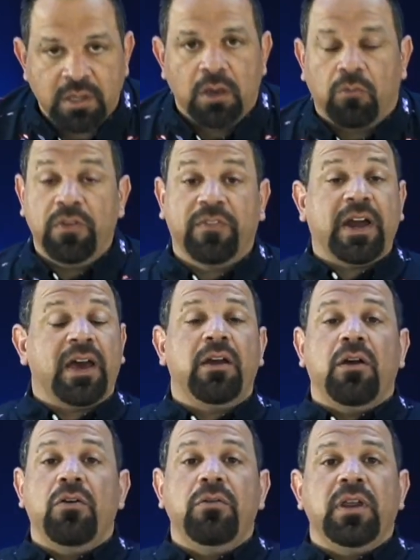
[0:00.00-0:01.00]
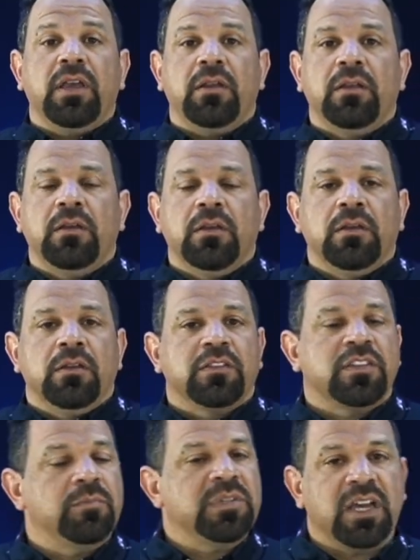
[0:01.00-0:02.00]
We've got to own it.
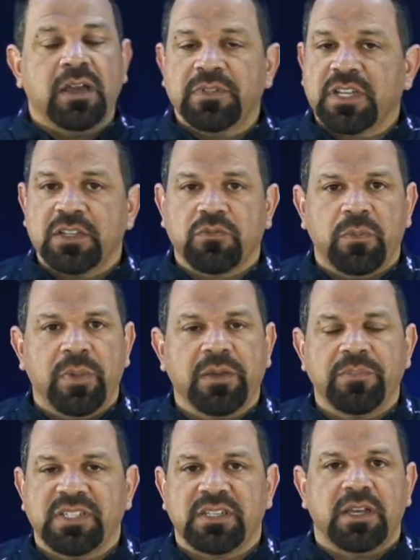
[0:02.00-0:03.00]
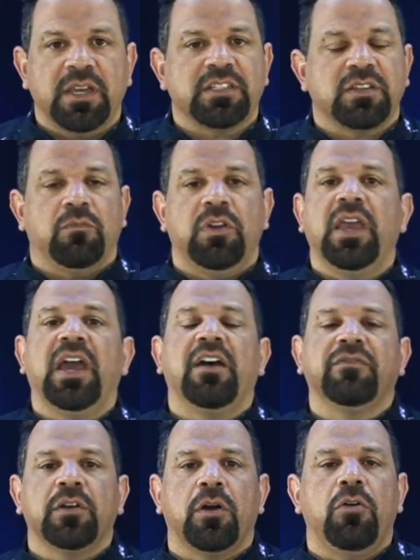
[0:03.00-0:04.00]
Sometimes, guys, we make mistakes and we have
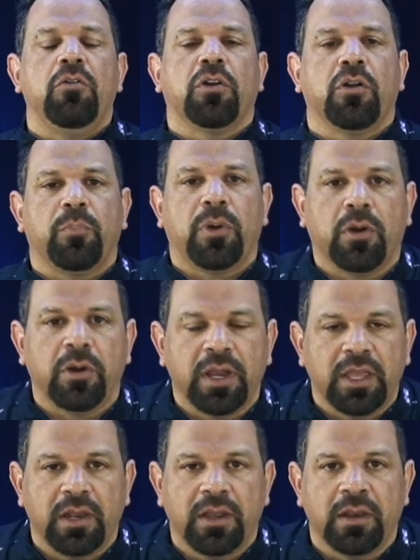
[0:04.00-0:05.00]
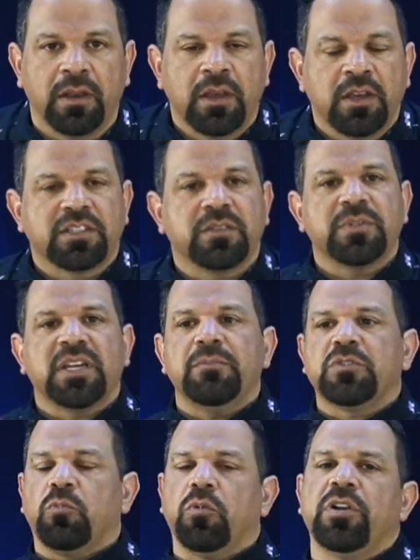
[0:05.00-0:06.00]
to own our part in it. Sometimes
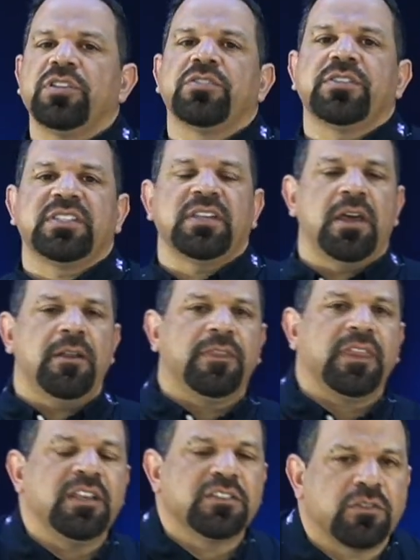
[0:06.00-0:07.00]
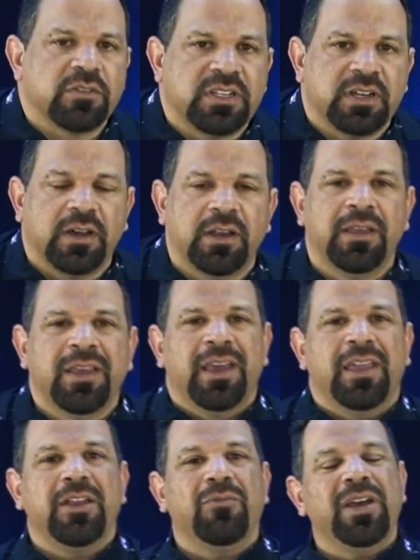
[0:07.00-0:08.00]
words are said and things are done.
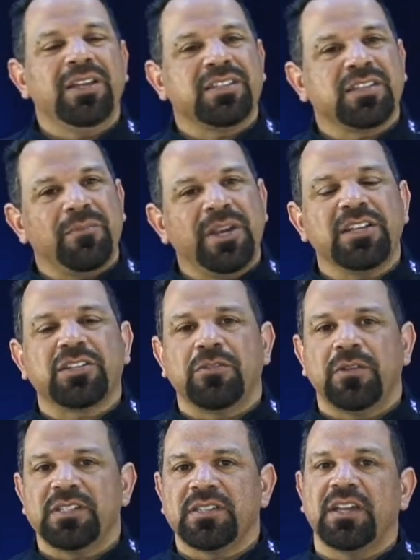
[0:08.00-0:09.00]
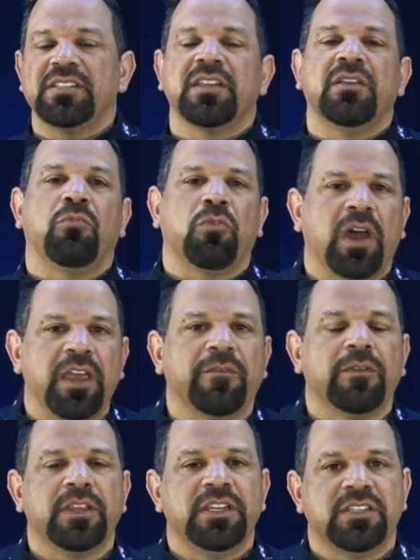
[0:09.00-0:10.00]
And you know what? And somebody is criticized, and
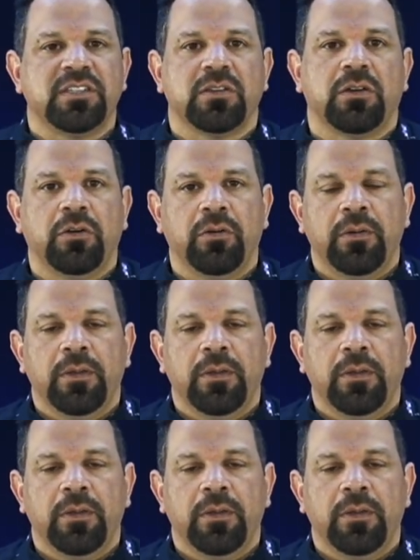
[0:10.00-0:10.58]
rightfully so.